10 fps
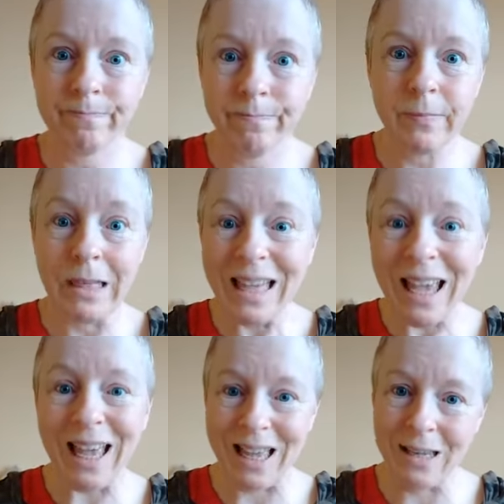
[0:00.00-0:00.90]

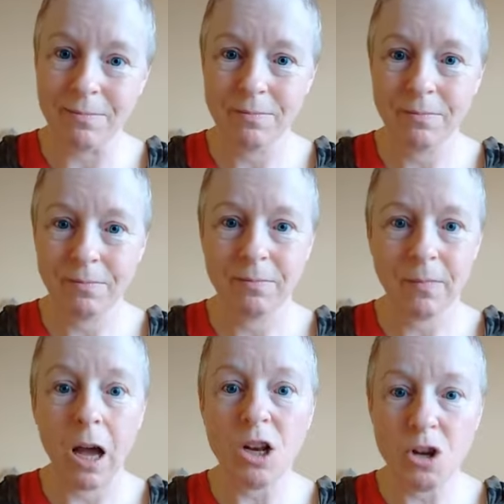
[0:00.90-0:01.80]
yeah,
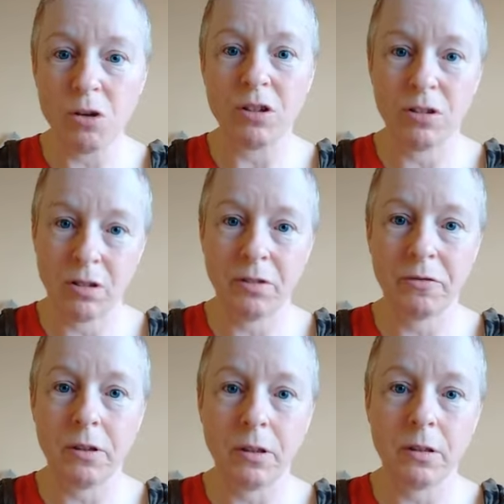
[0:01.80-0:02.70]
I notice the
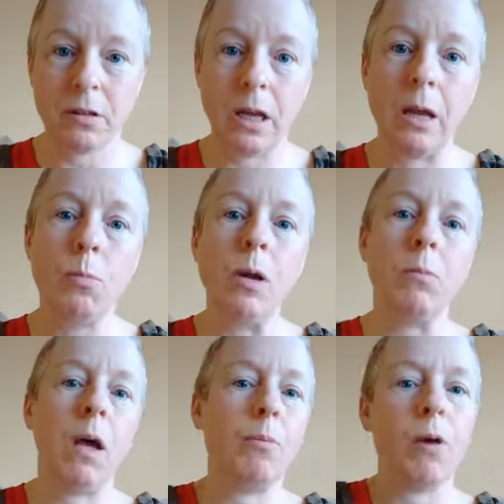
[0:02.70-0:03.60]
difference. And when
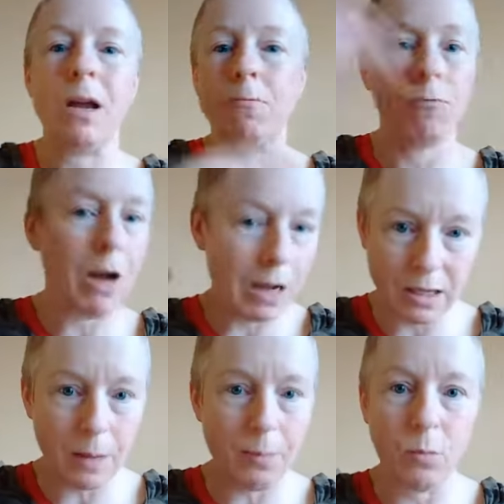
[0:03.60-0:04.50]
my brain
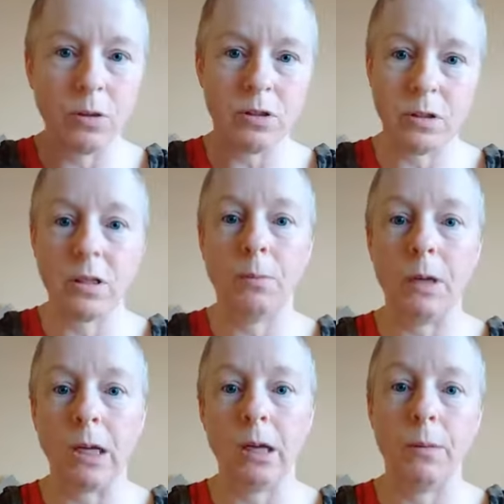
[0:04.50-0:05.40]
racks up and wants to see
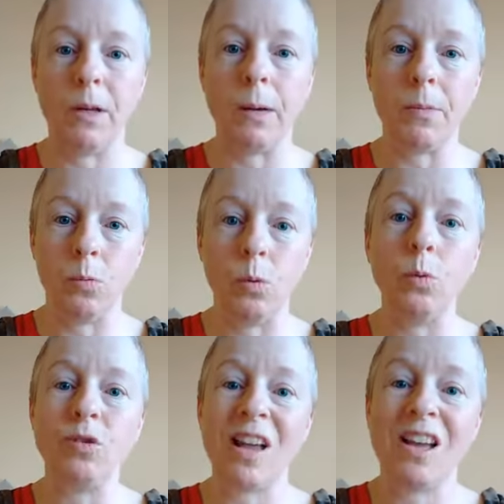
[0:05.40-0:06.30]
me climbing up the
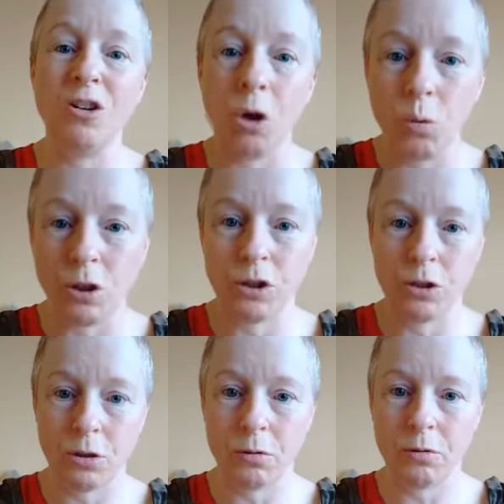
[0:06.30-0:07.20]
walls, I know what to
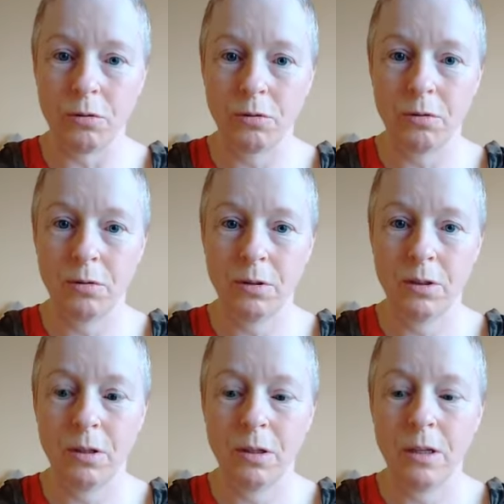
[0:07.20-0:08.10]
do.
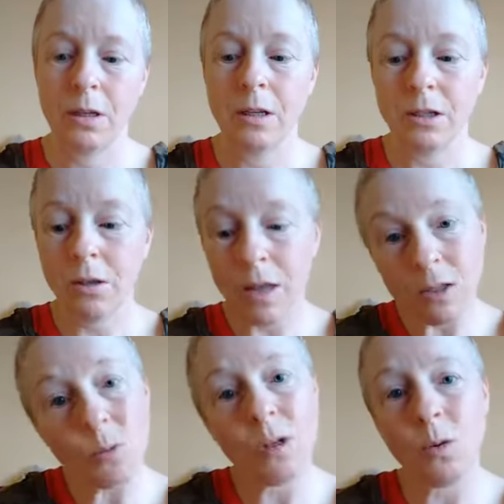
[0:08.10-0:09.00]
So
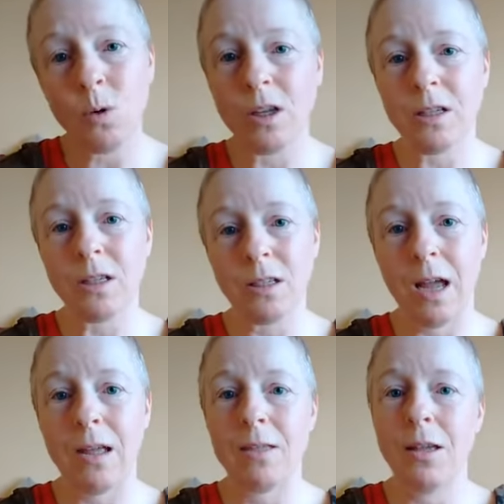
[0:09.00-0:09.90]
that's what I wanted to
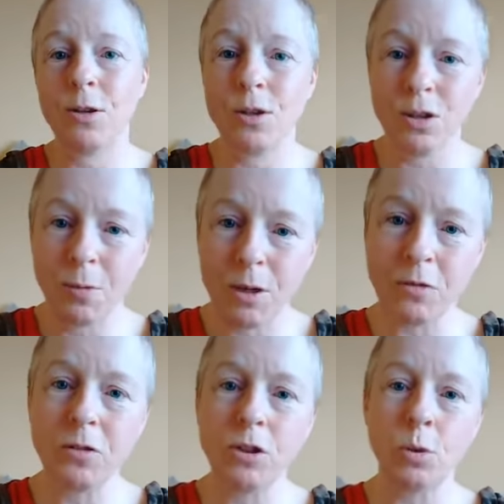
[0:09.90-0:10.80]
say. Thank you so
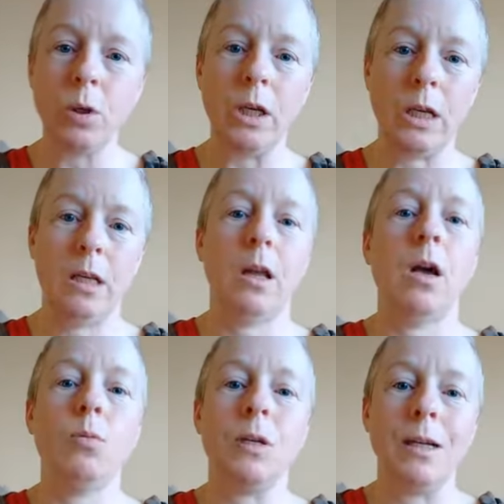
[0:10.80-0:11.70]
much for joining in.
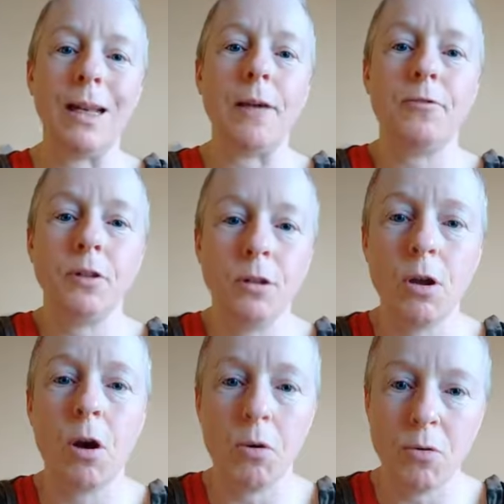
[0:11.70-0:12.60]
I would love to
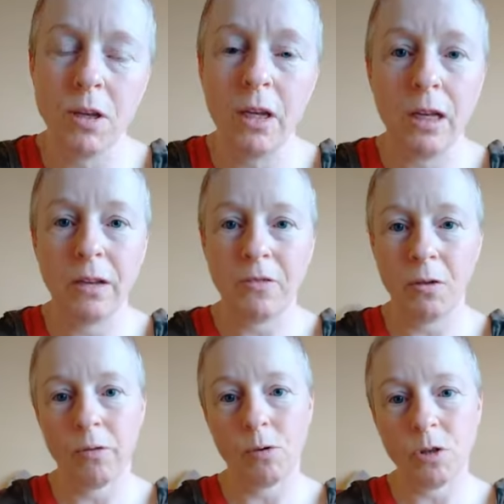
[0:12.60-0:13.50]
know if
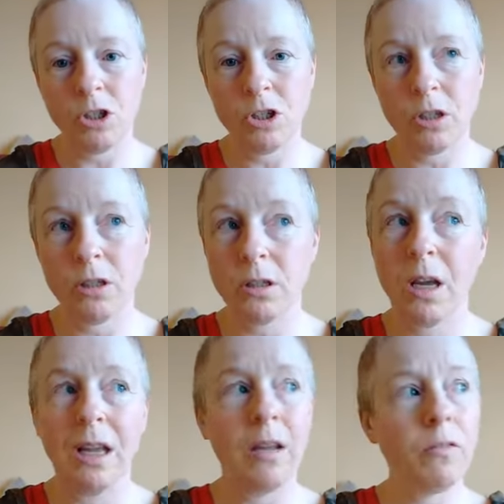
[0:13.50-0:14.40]
you have questions,
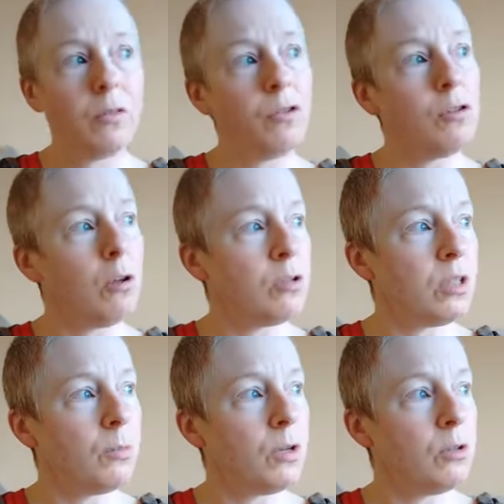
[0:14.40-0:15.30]
even if you know
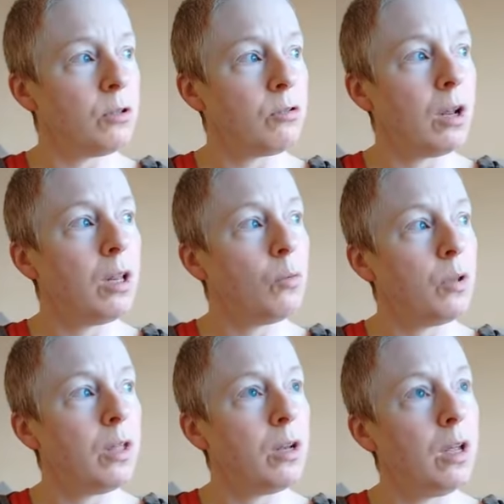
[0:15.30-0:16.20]
somebody who's struggling
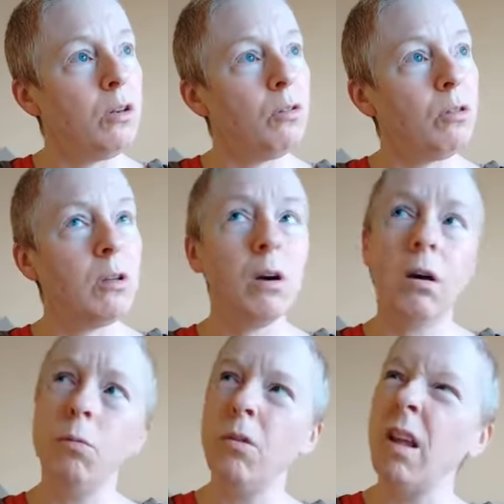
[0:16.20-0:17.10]
with it and you think,
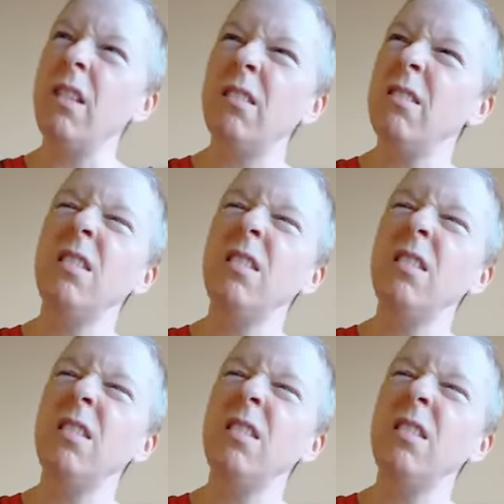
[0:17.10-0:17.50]
oh, well, they, you